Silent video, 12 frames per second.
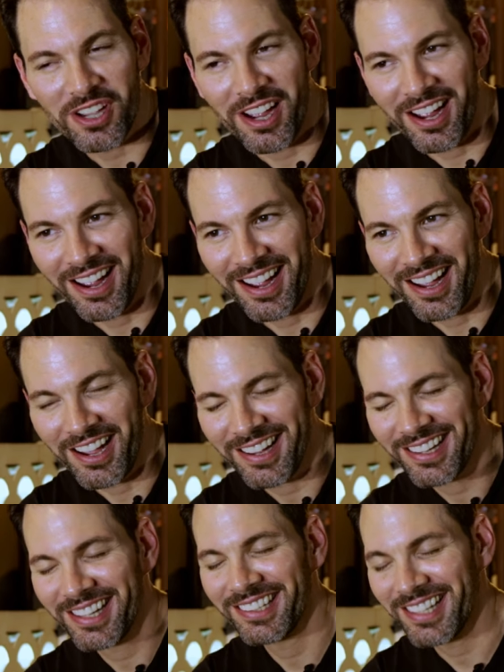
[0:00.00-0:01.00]
Uh, I
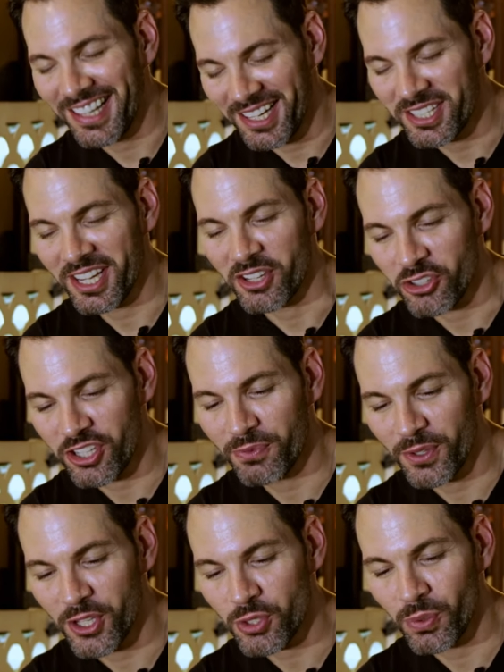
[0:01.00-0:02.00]
need to take a
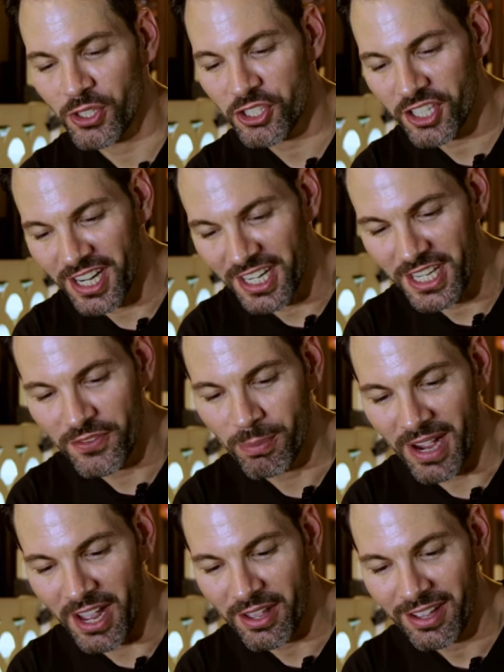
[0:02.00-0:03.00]
seat for this one just to kind of give you
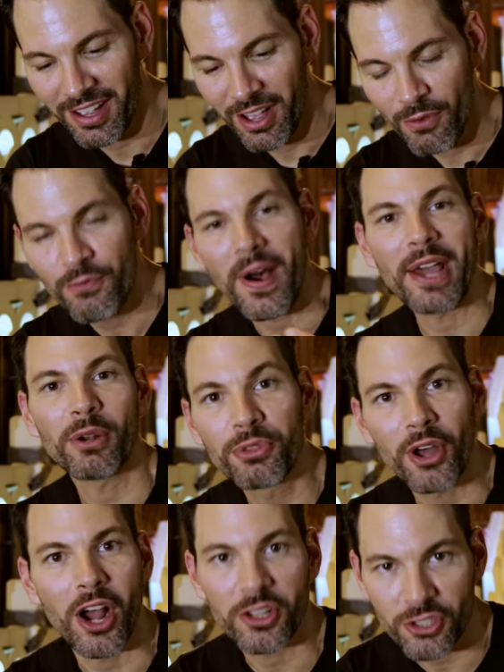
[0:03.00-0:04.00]
my final
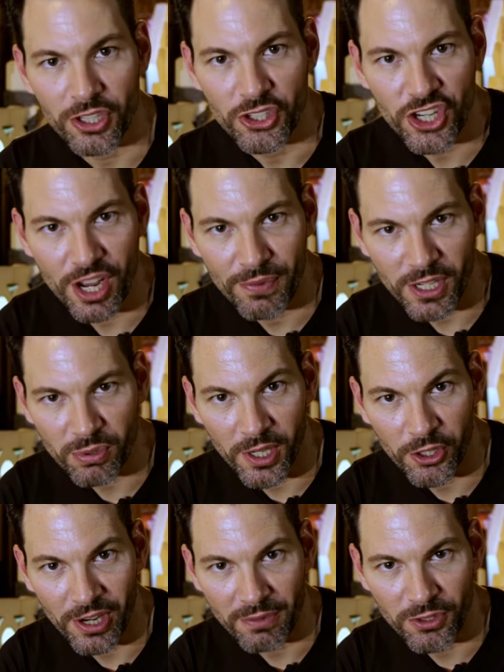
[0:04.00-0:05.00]
thoughts on the GFX
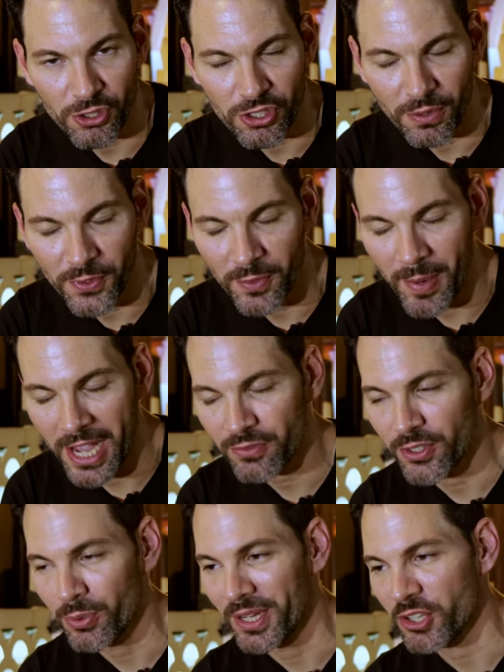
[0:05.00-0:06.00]
100 after using it for the
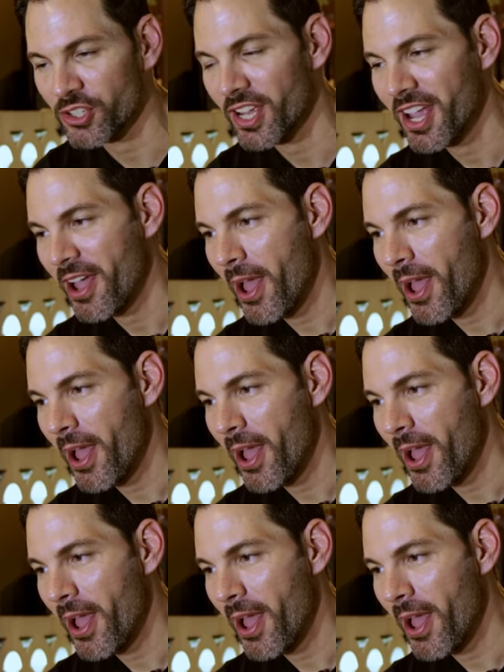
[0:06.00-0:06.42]
past few weeks.